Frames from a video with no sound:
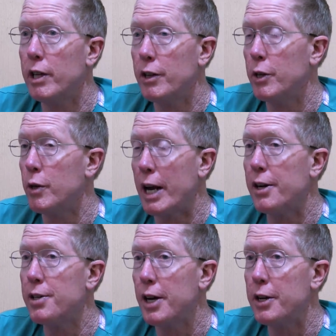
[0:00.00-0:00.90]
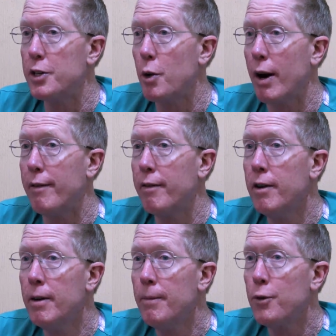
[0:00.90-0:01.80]
In the United States, you have
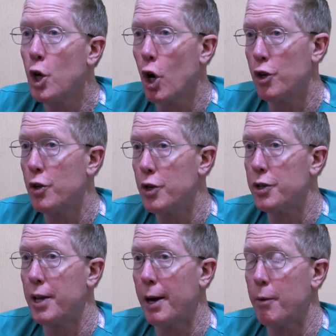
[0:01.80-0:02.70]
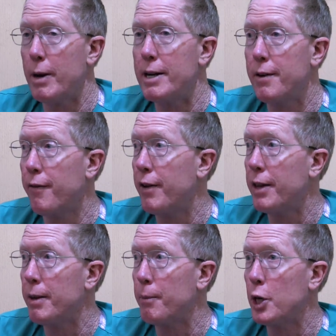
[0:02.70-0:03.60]
cartridges that are made to
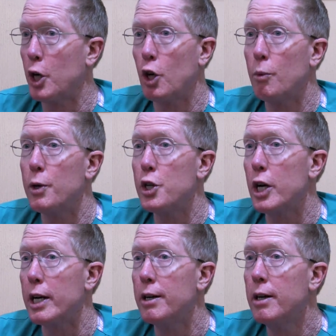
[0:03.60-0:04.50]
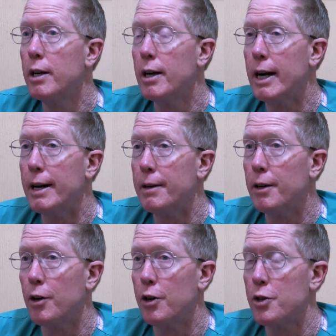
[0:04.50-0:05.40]
fit the particular machine, and
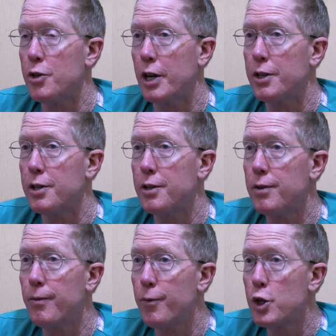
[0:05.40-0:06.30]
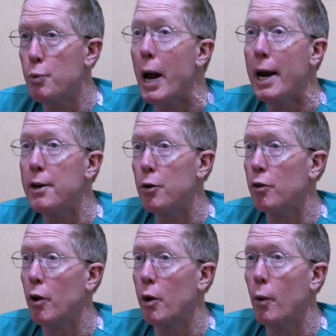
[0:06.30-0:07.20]
the cartridge gets spent, you
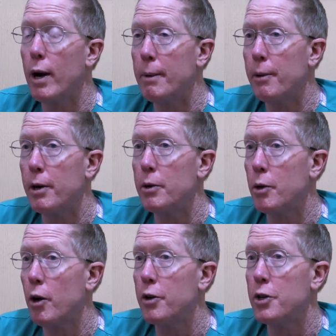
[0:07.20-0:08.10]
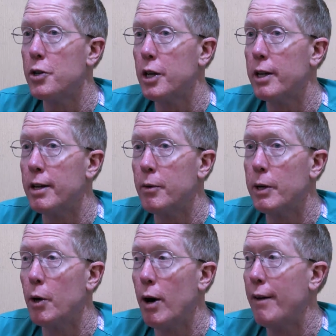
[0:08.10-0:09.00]
throw it away and put a new cartridge in. Here
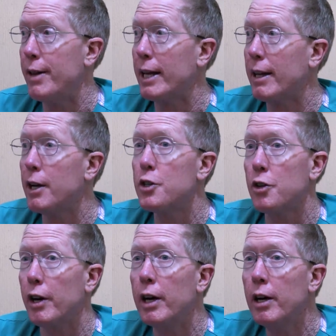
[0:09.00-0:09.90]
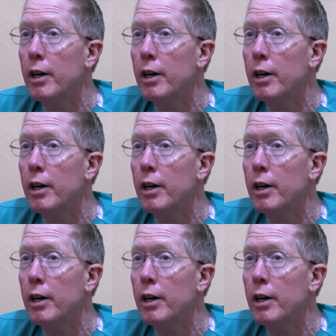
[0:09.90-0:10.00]
we don't have that luxury.